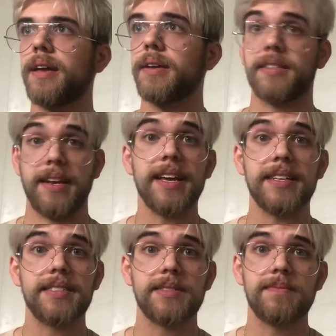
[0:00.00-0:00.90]
because it
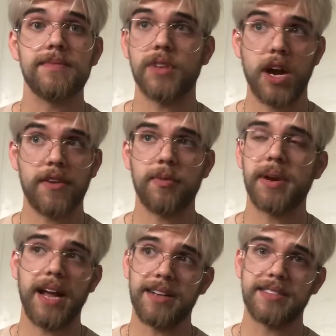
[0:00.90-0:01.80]
is, not
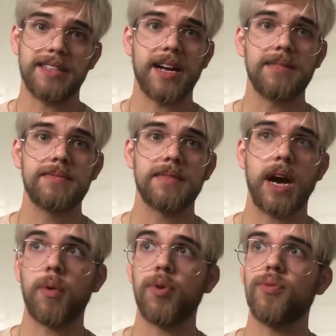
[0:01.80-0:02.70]
everybody has that.
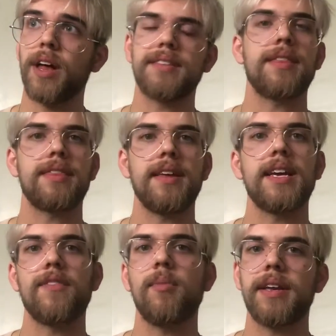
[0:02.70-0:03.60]
I would like to think
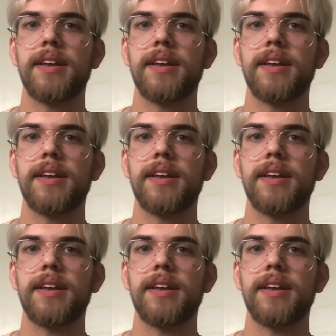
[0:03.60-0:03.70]
everybody